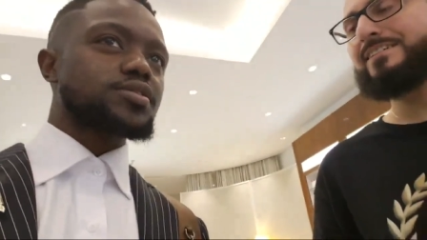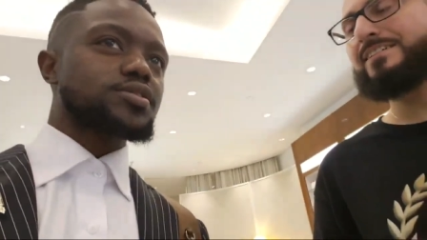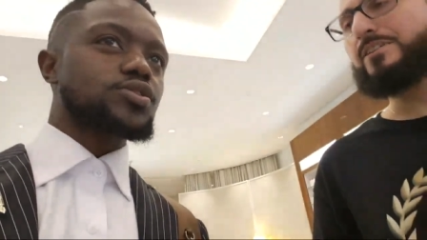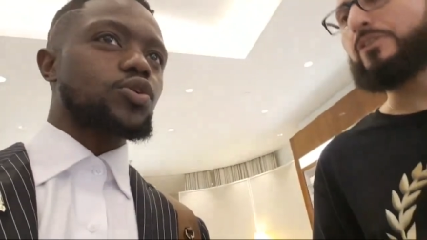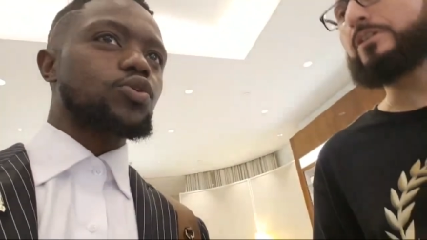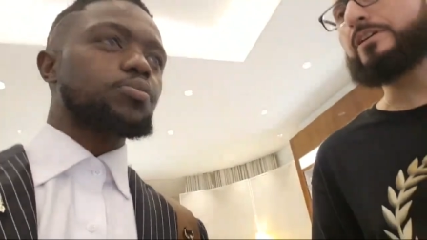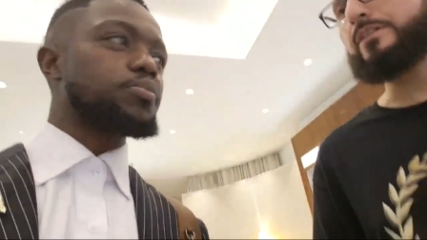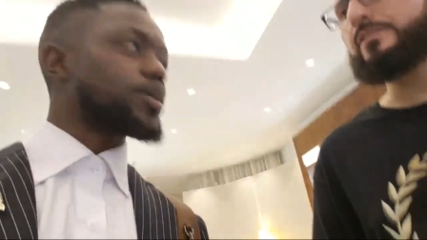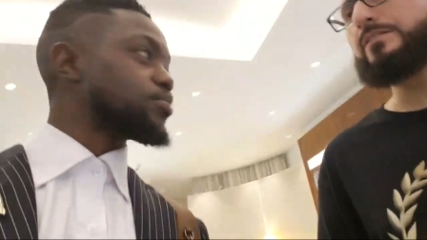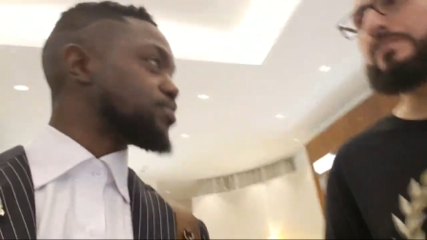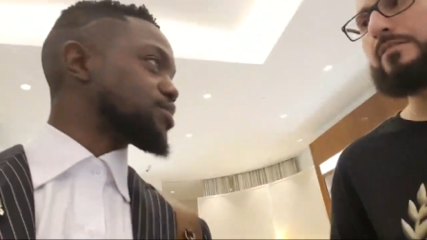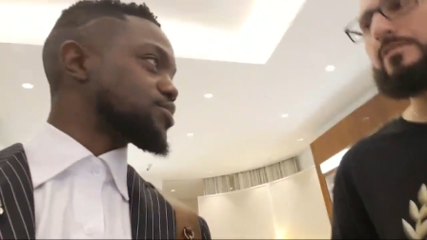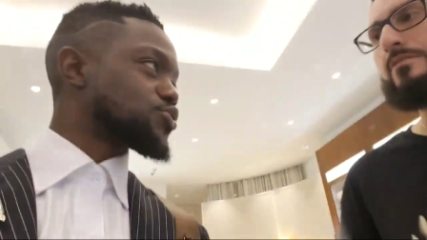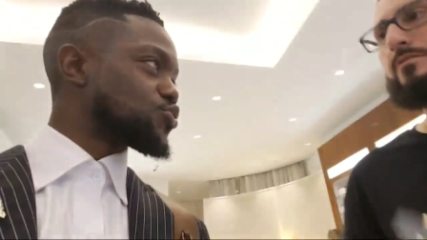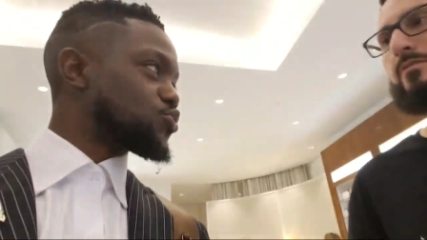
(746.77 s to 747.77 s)
so okay, maybe,
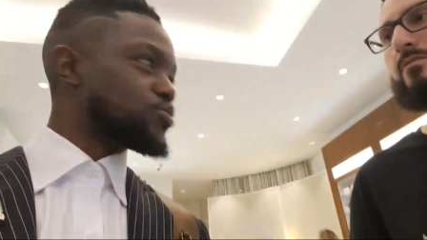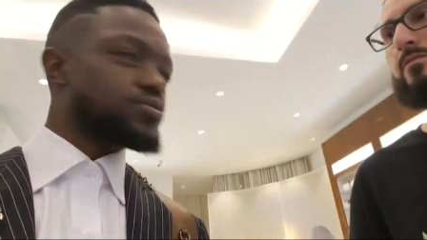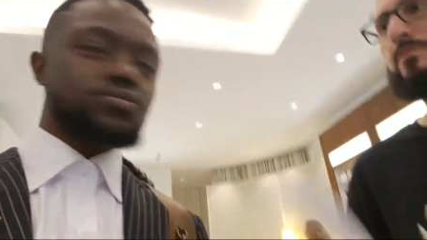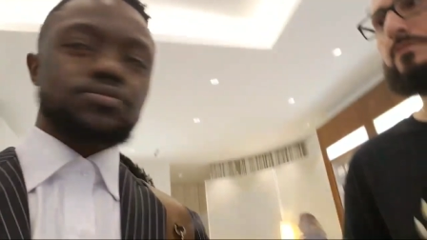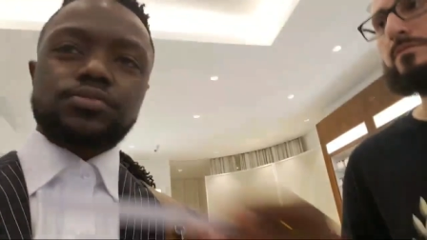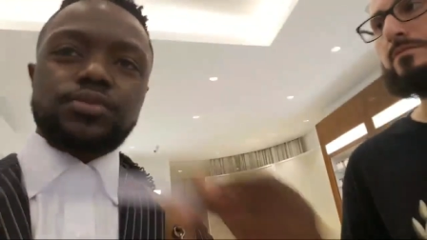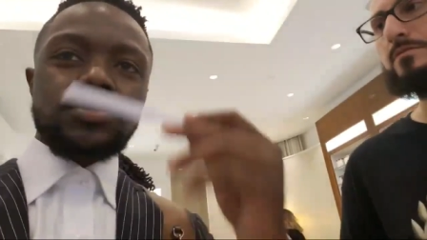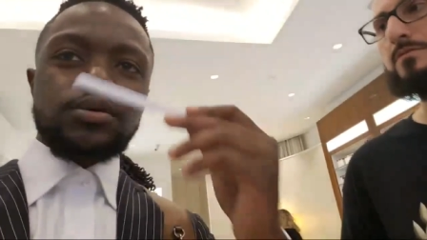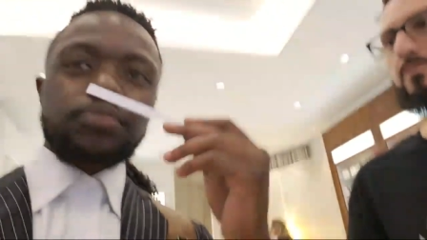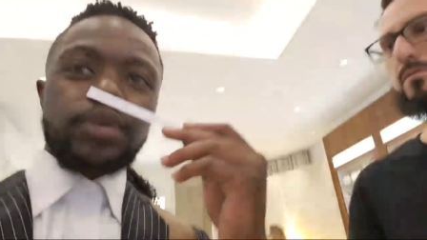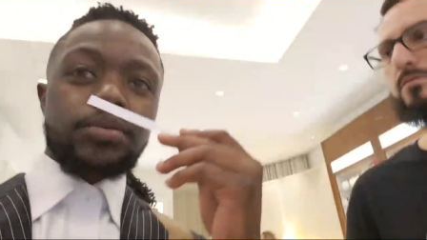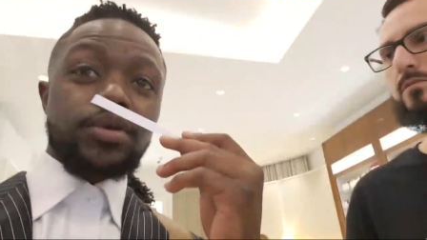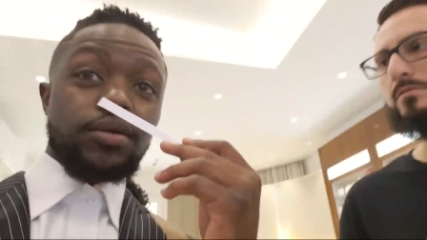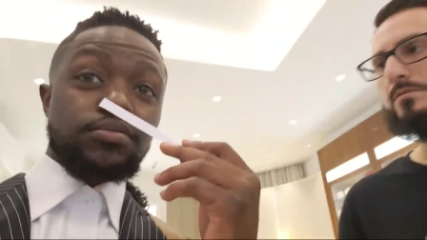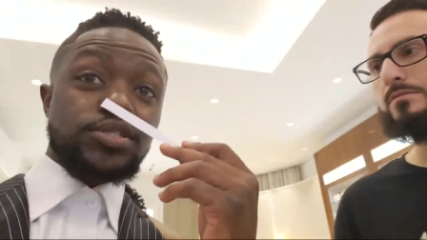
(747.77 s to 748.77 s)
I'm maybe I'm